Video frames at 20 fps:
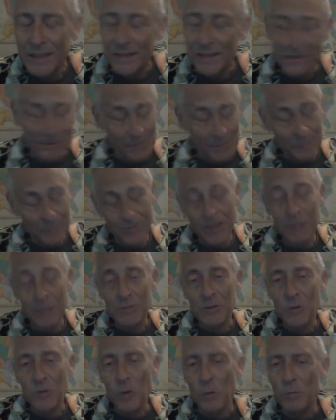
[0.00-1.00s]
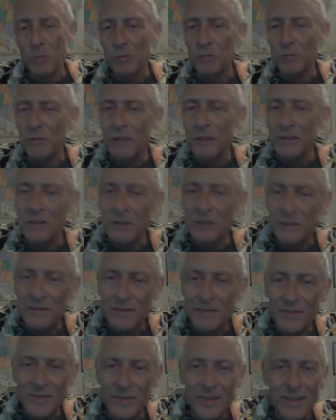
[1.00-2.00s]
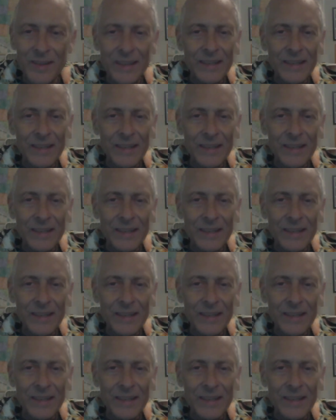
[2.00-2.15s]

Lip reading: sometimes corporations.